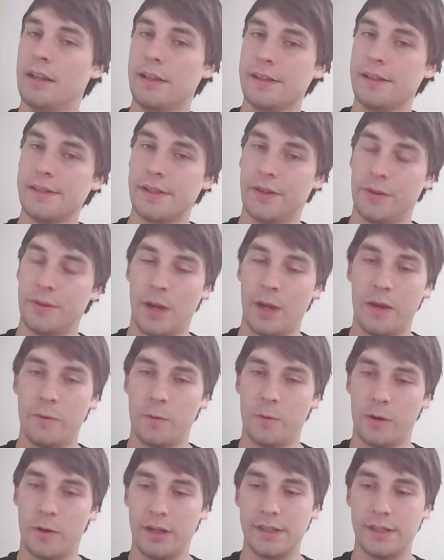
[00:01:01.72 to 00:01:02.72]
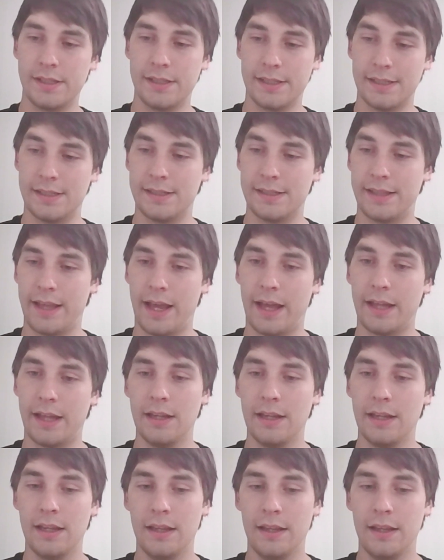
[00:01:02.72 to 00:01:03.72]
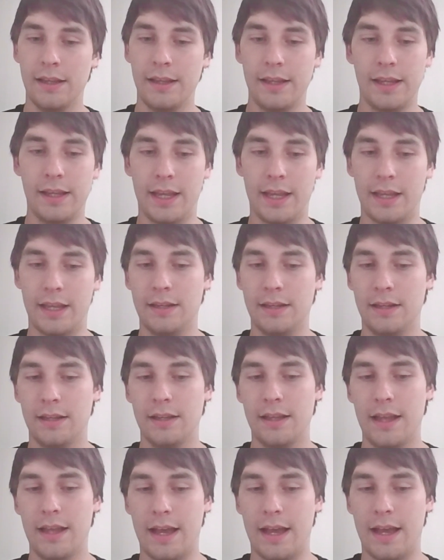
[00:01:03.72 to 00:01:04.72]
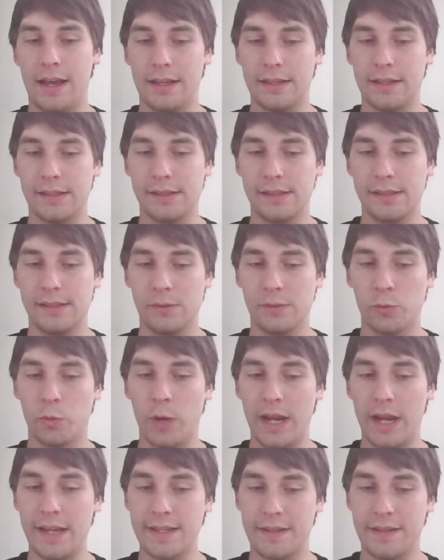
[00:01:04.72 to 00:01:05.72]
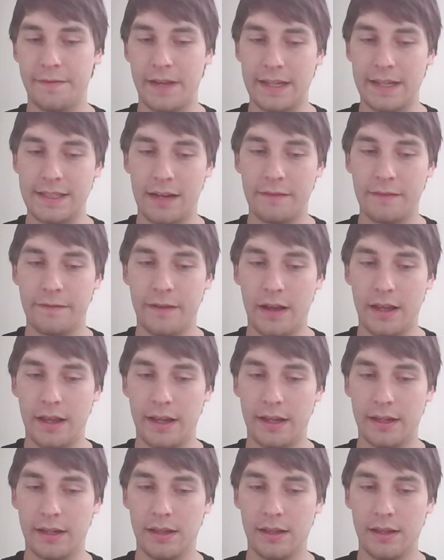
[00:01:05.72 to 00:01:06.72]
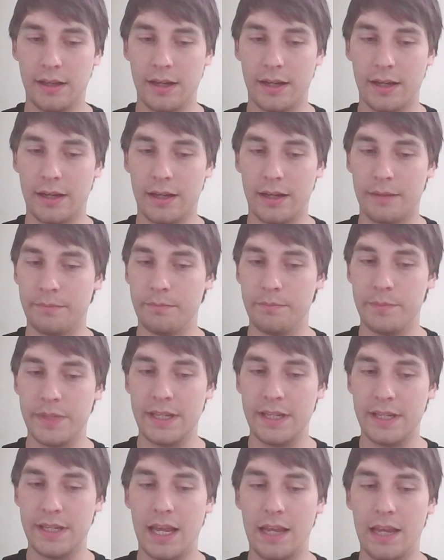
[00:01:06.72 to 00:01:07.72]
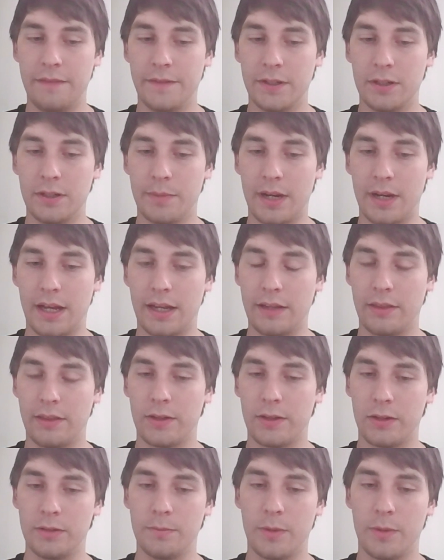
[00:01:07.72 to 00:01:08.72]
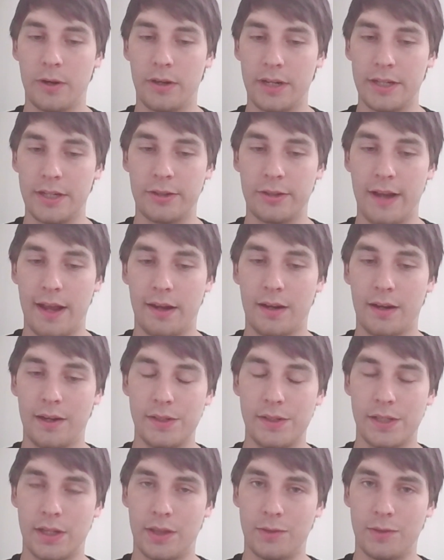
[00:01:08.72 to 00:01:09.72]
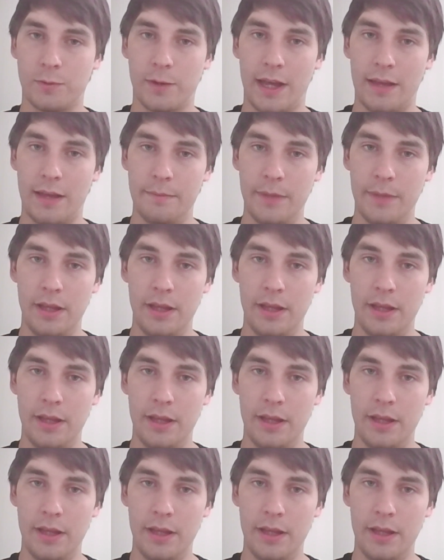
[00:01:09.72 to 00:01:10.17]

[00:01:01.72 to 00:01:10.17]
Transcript: So the way it works is that it has ways of identifying um, behavior by third party trackers on the web.